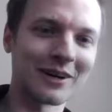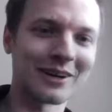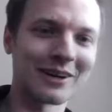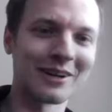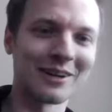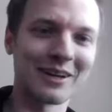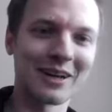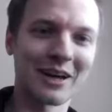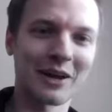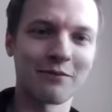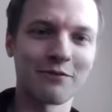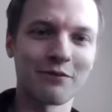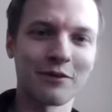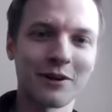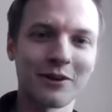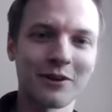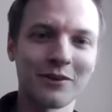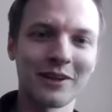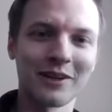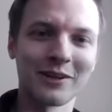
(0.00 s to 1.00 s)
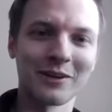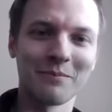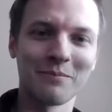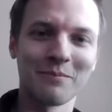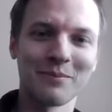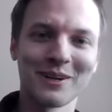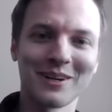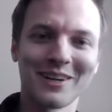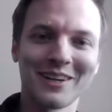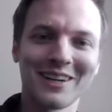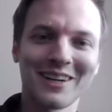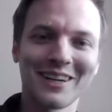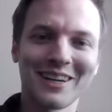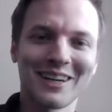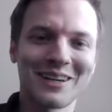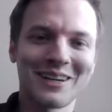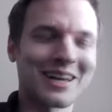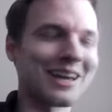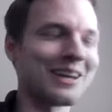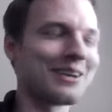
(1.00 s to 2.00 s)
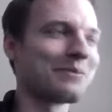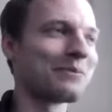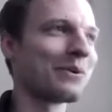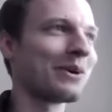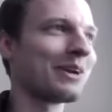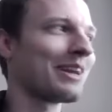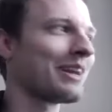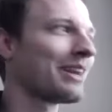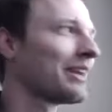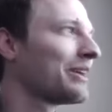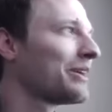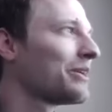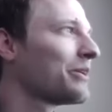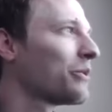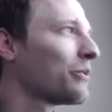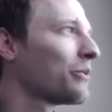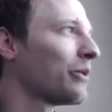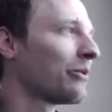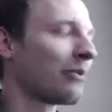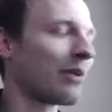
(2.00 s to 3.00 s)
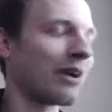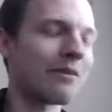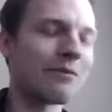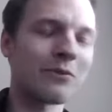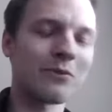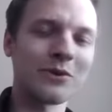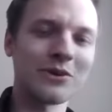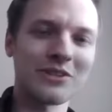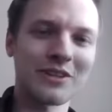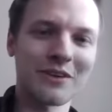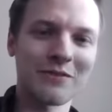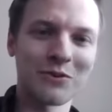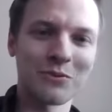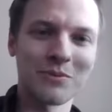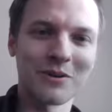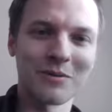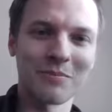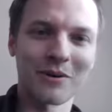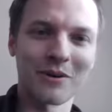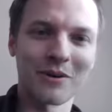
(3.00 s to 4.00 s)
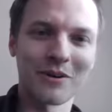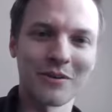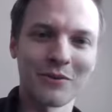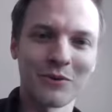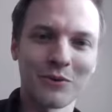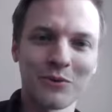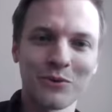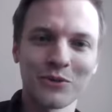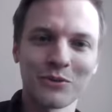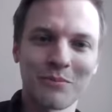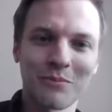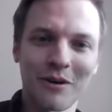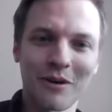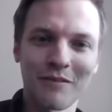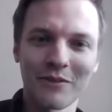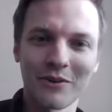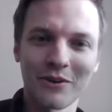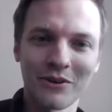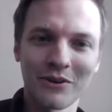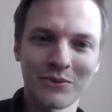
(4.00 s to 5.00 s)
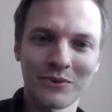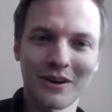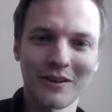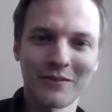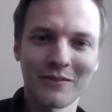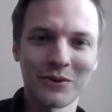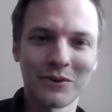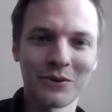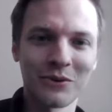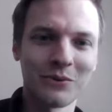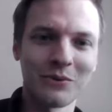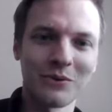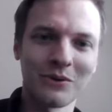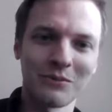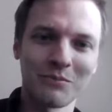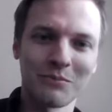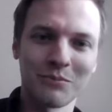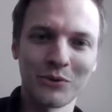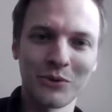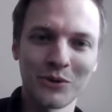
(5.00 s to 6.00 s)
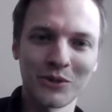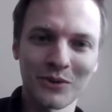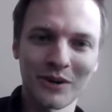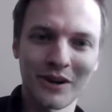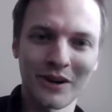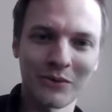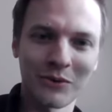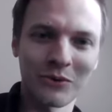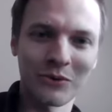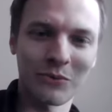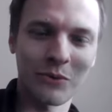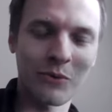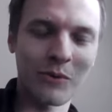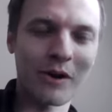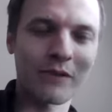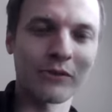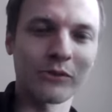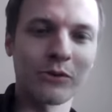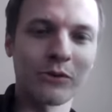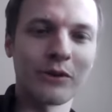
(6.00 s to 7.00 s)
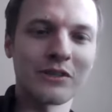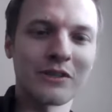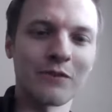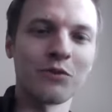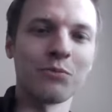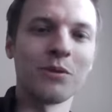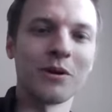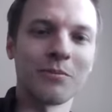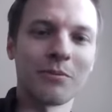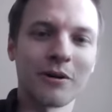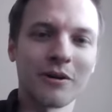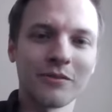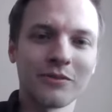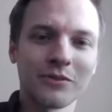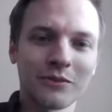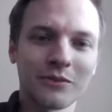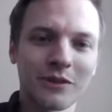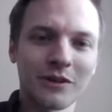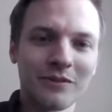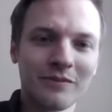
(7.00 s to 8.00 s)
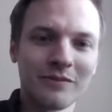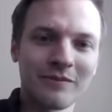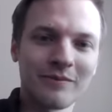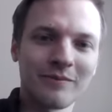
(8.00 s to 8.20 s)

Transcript: how to follow that up, but Cade, what rivalries have you been a part of? Who is Montverde's rival? Who is Bowie's rival? What rivalries have you been a part of so far?